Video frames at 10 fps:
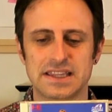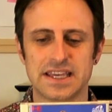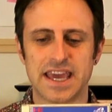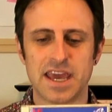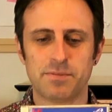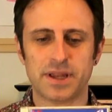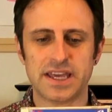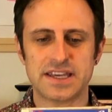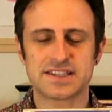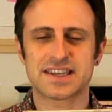the
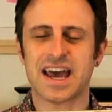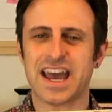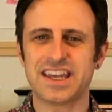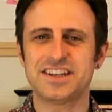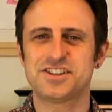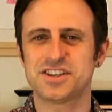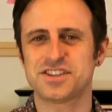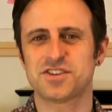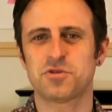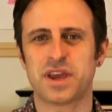gameplay is kind of
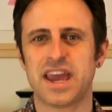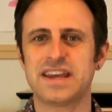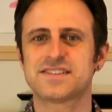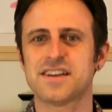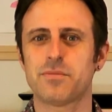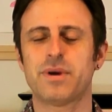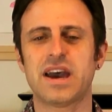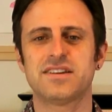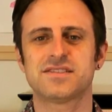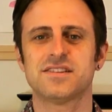just okay. It's not
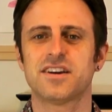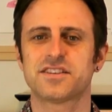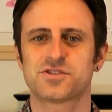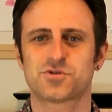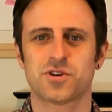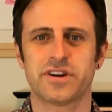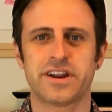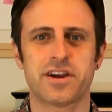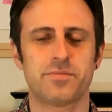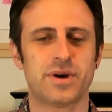bad, it's not
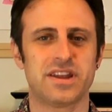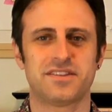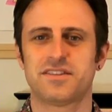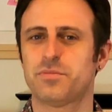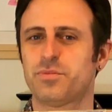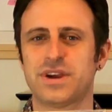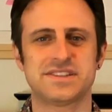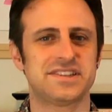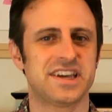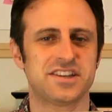extraordinary, but the
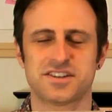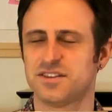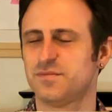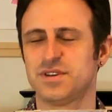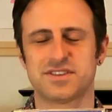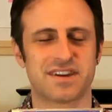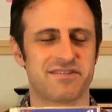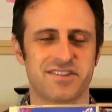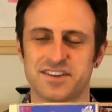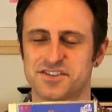presentation, the music,
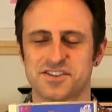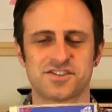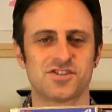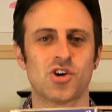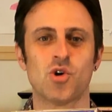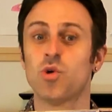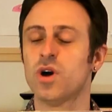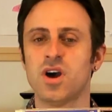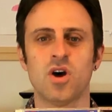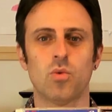everything is just
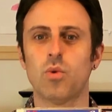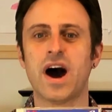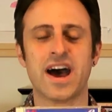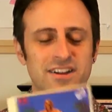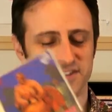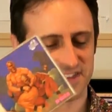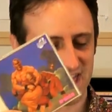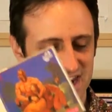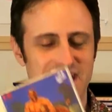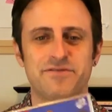so wild
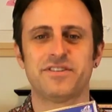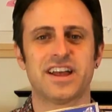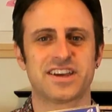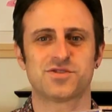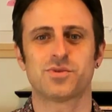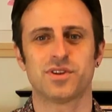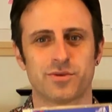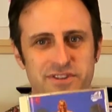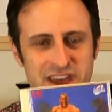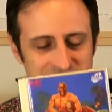that I feel like it's
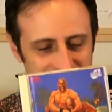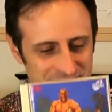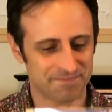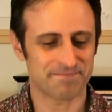really worth having.